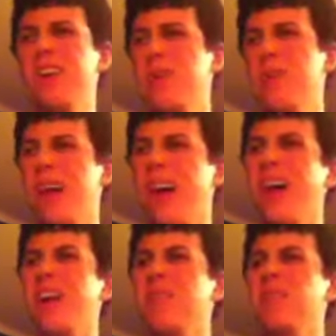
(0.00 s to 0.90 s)
What I
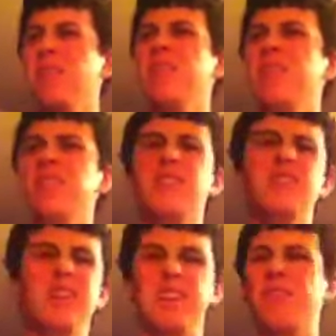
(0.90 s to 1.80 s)
got from this is it's
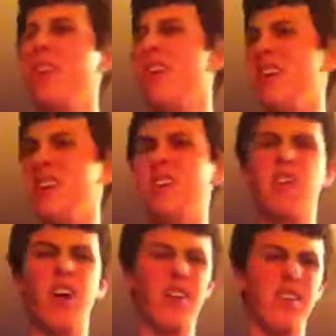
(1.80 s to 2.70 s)
like fucking
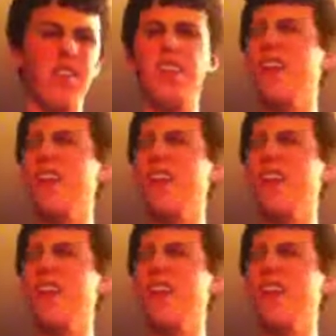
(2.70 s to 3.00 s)
kindergarten.